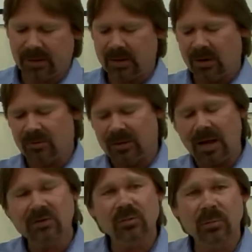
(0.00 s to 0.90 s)
here that
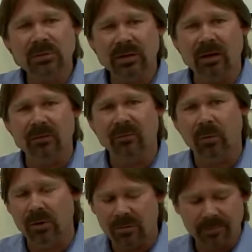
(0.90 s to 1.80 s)
I just put together
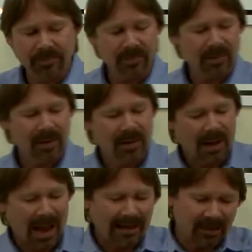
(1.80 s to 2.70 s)
for you,
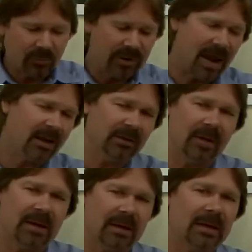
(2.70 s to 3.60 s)
I can
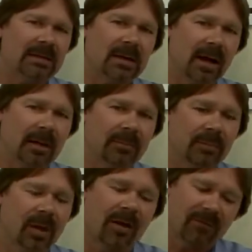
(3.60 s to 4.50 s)
reactivate at any time
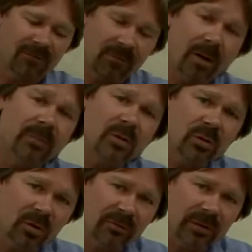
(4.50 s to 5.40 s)
from the
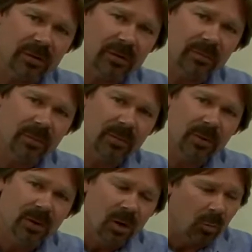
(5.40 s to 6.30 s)
surface.
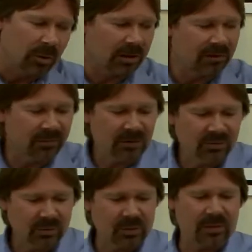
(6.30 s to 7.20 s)
With a
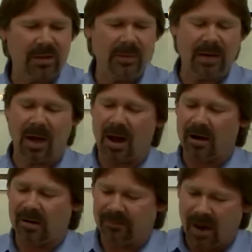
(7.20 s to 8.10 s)
conventional seaming
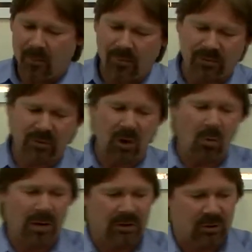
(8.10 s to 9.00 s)
iron, if I were to
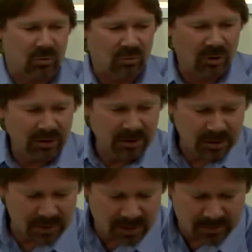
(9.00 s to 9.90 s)
go in to look at
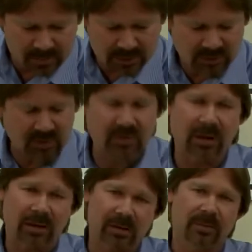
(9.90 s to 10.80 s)
a seam such as
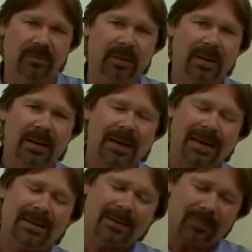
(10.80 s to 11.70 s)
this,
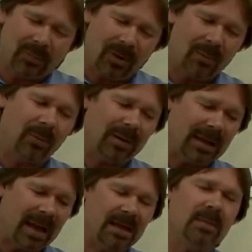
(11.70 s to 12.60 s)
and
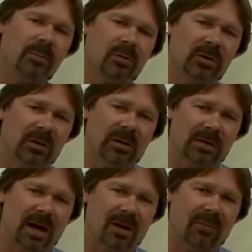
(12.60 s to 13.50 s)
probably 80% of the
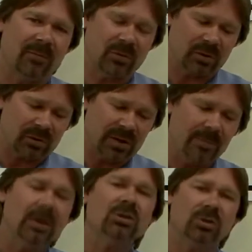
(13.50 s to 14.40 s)
time, if there's a
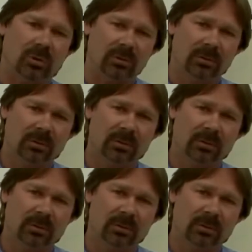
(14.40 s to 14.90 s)
seam issue,